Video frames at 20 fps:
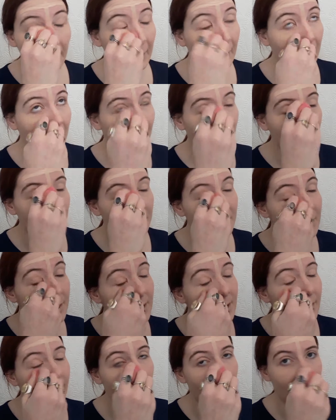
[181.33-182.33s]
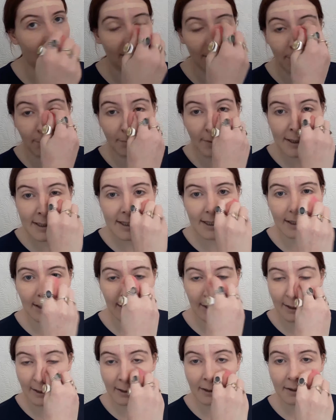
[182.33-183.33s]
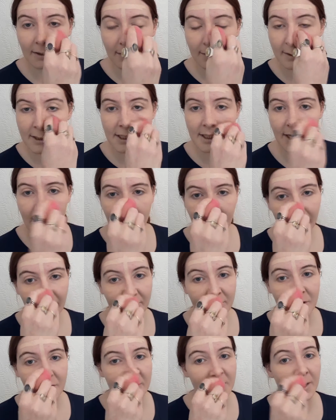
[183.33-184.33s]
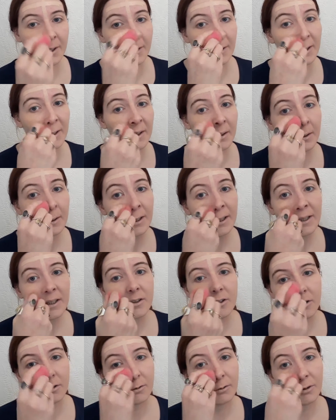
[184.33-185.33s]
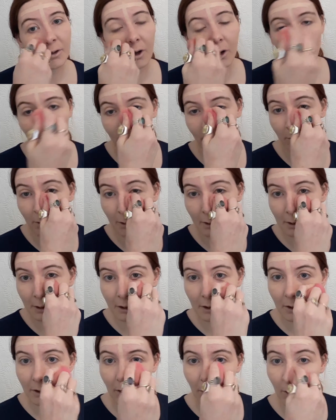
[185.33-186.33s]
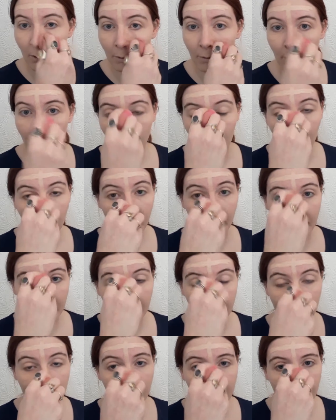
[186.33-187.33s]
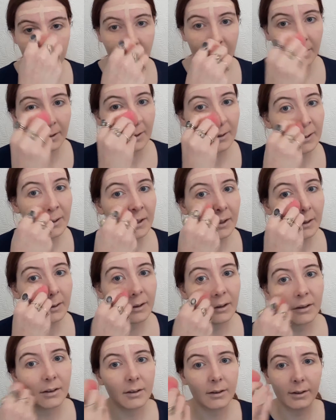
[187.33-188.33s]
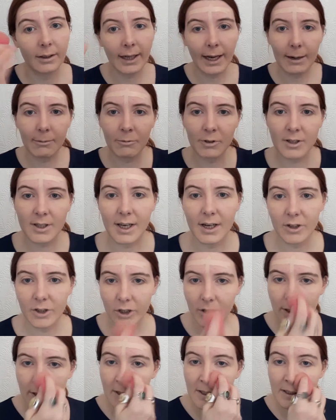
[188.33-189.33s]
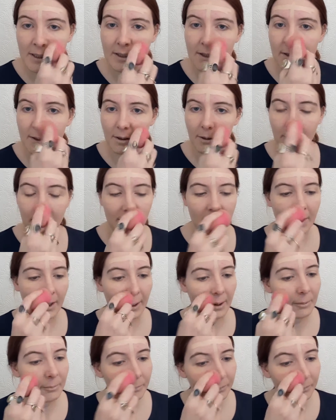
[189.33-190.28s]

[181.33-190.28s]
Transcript: So yeah, basically today I'm just gonna do the whole look on one camera session. So yeah.